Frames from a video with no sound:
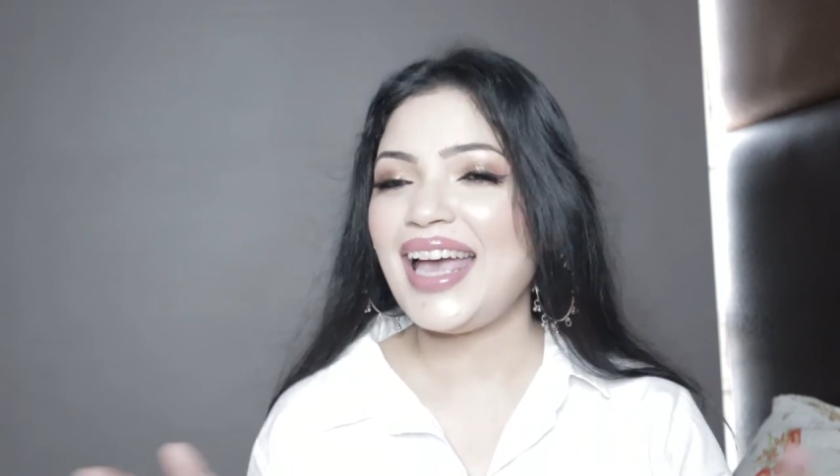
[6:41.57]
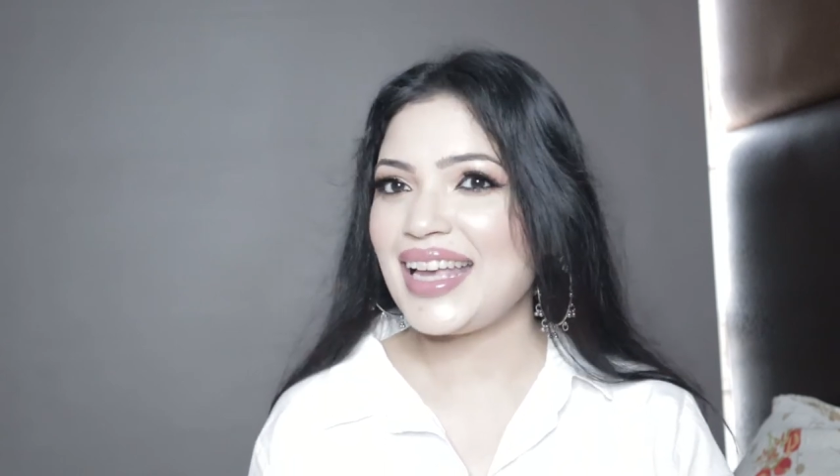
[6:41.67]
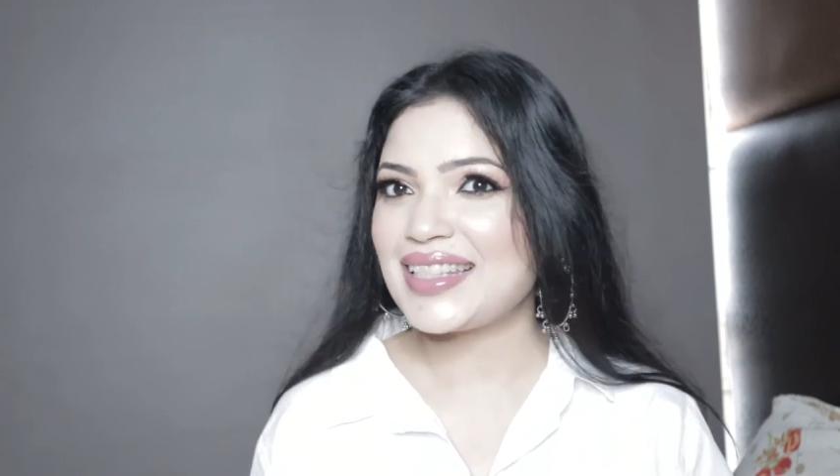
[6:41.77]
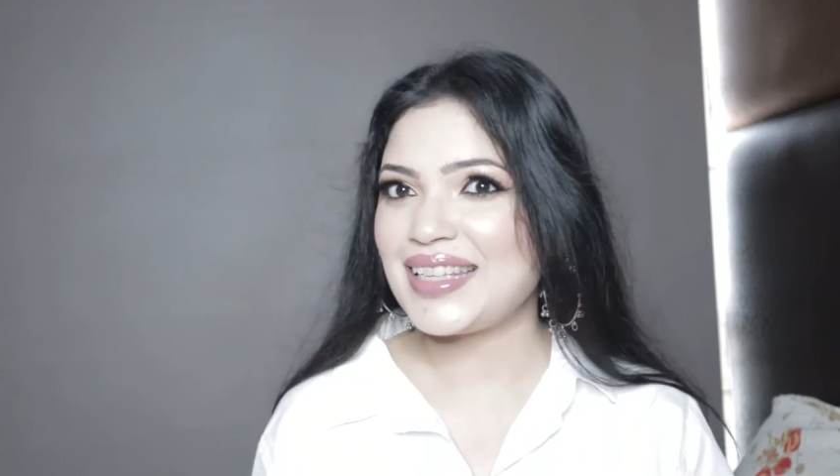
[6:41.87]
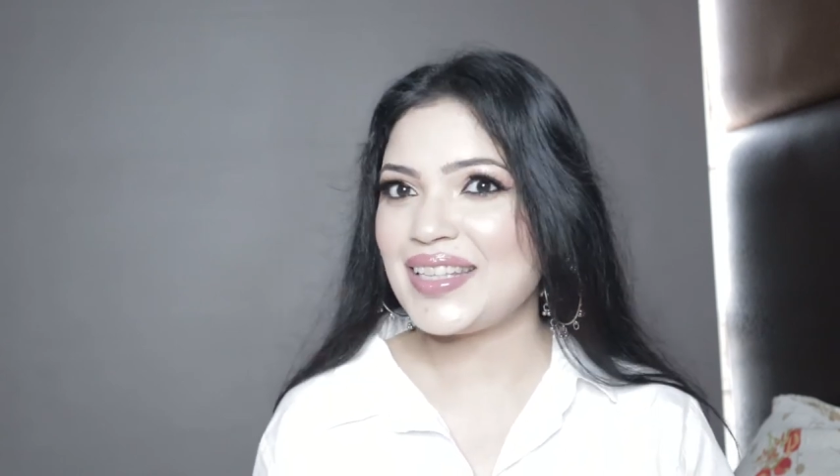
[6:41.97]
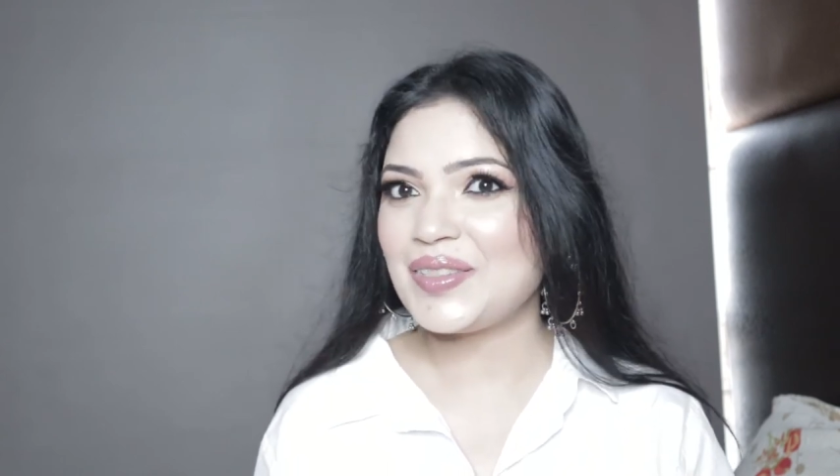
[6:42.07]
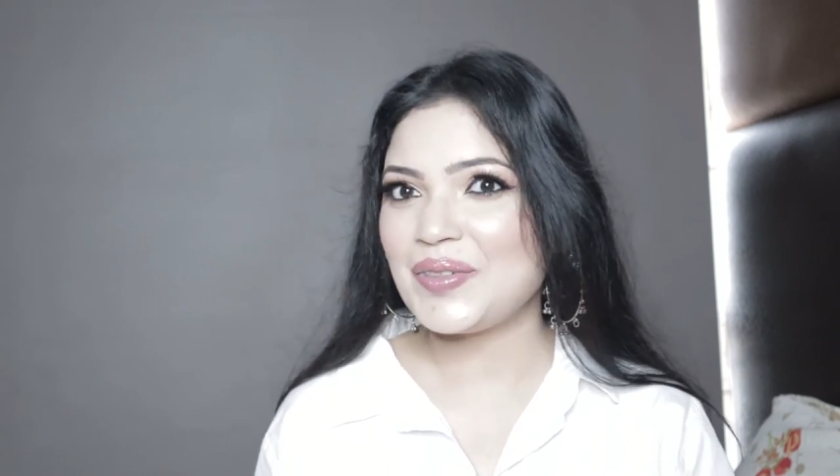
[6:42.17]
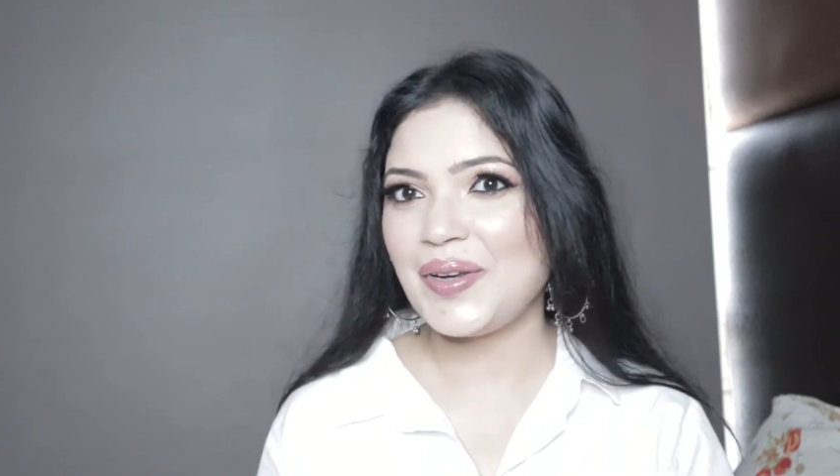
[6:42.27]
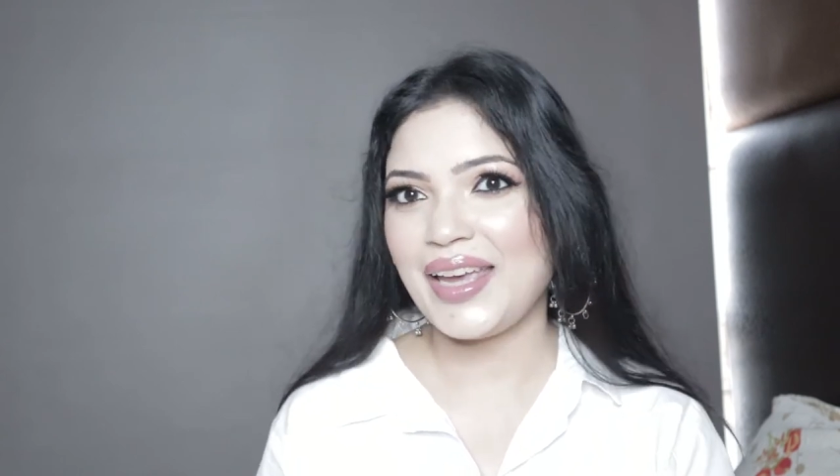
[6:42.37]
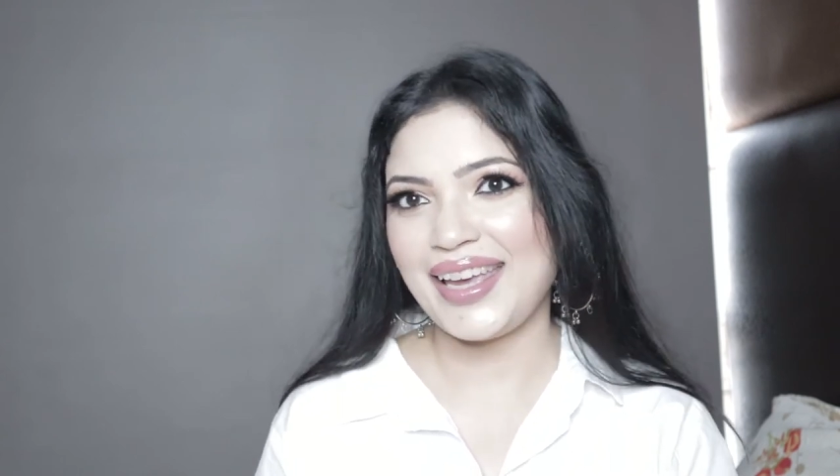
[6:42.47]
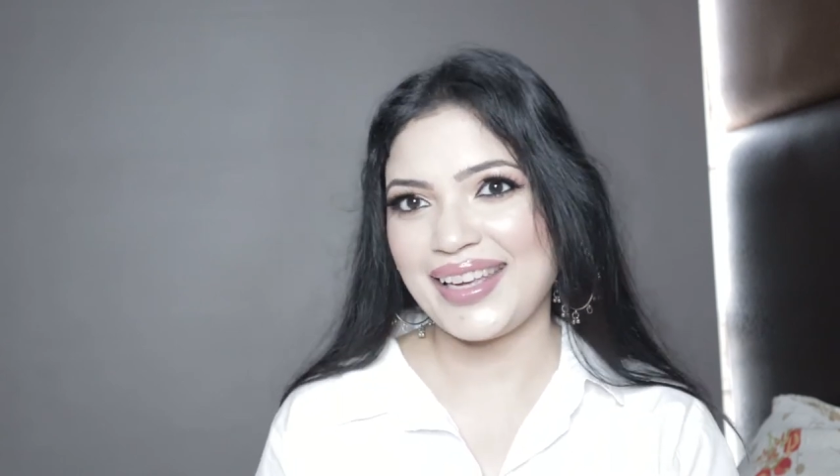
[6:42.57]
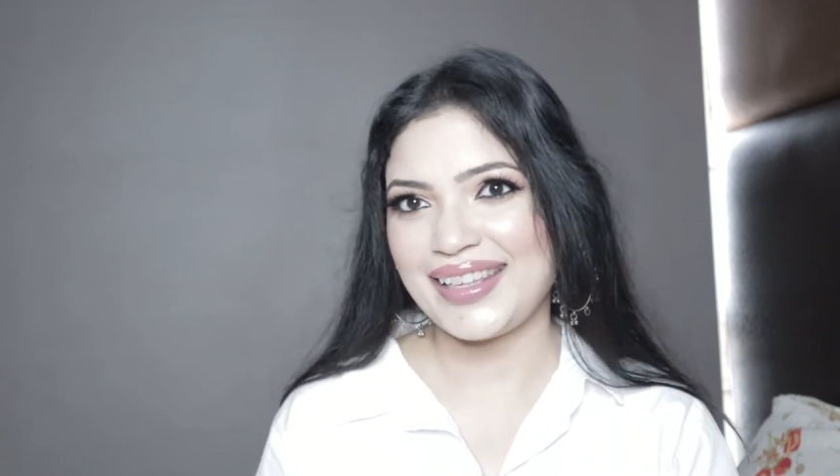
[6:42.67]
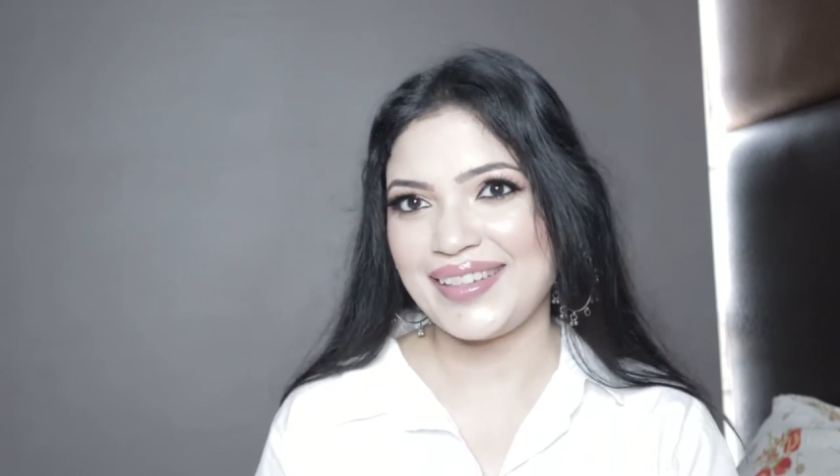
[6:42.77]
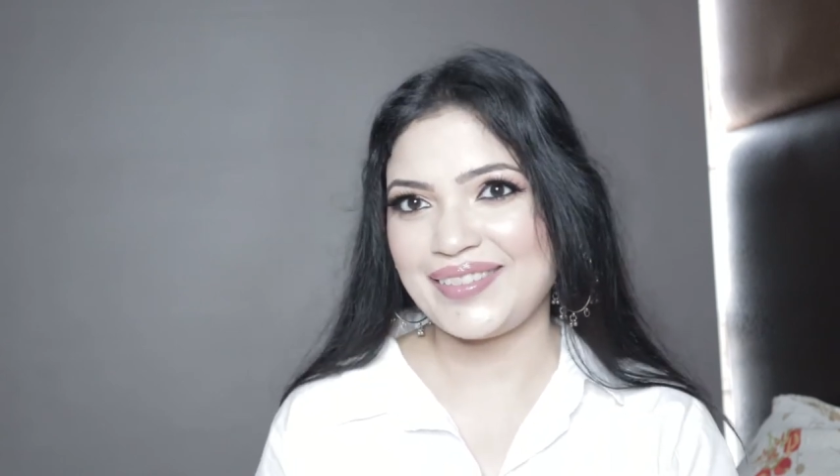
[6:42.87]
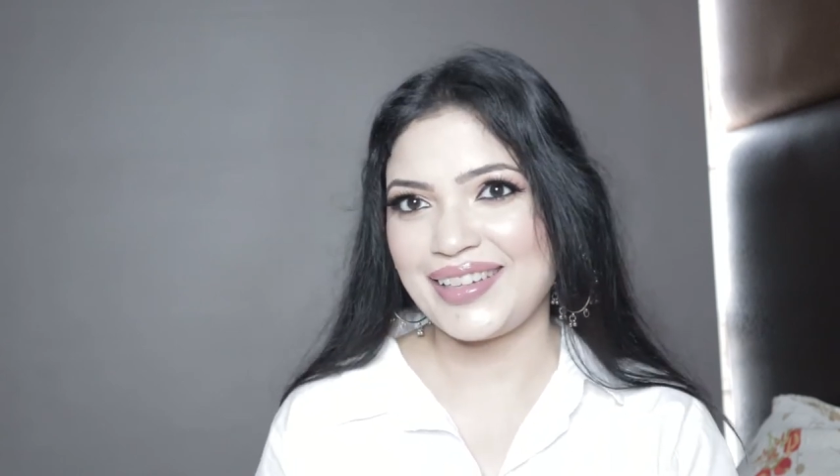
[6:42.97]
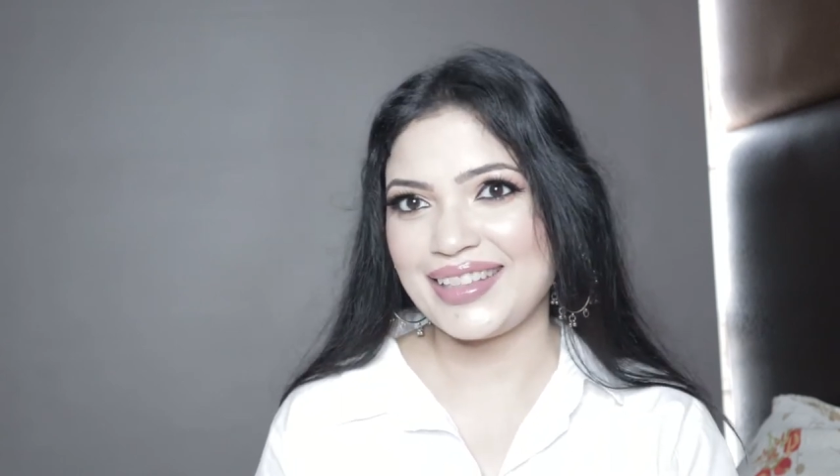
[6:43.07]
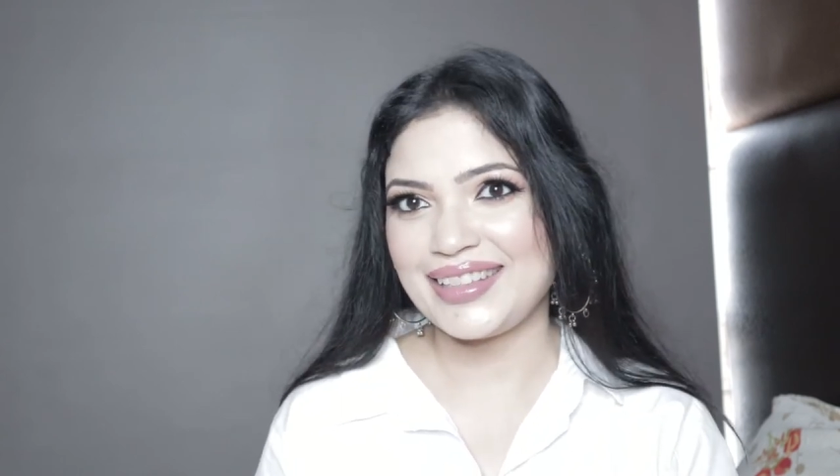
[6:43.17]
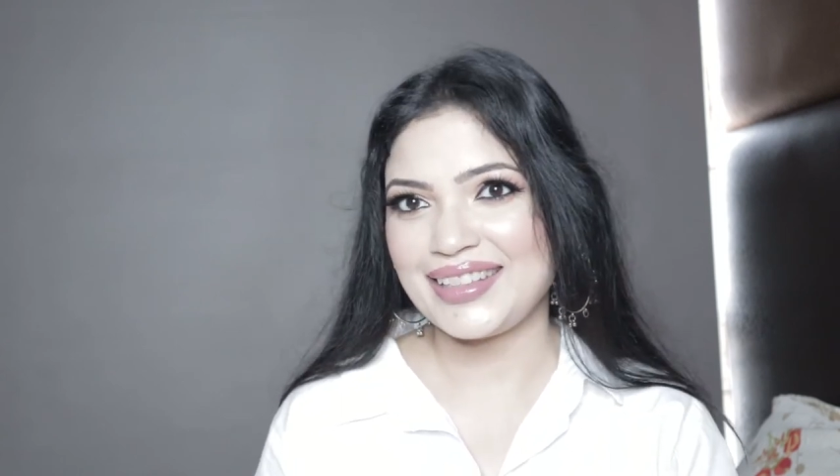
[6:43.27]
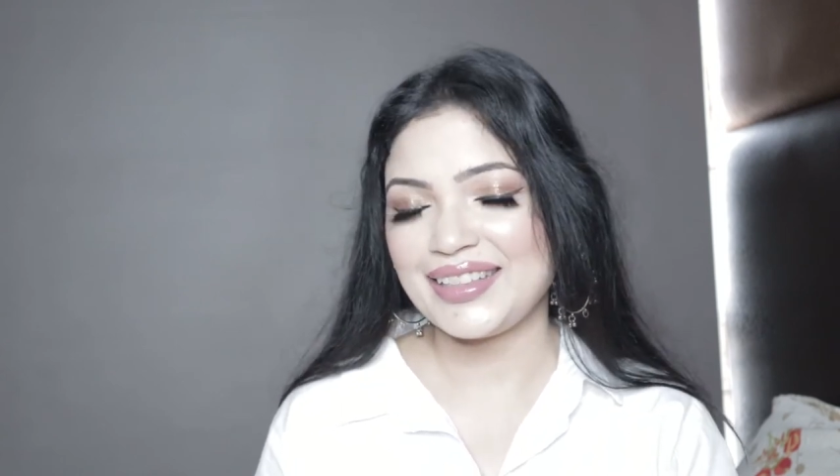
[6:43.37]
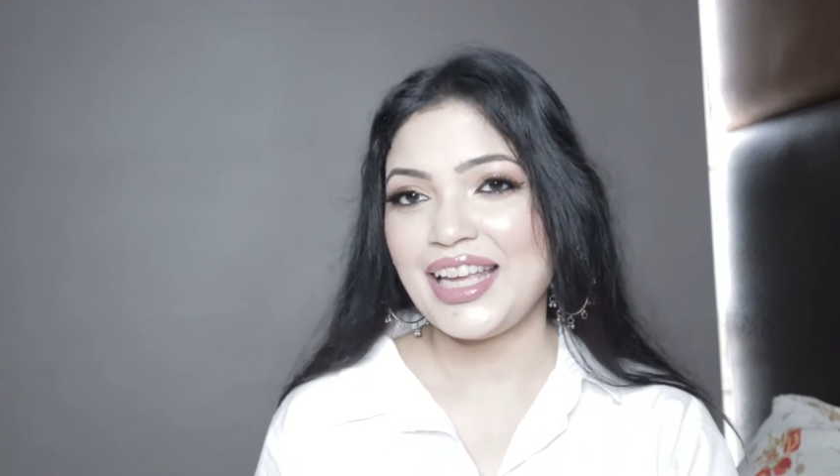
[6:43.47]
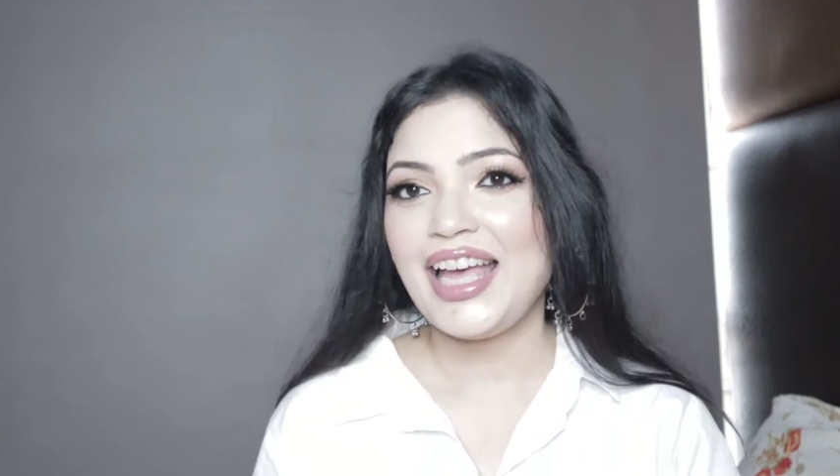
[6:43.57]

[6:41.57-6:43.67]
extenso hair care range.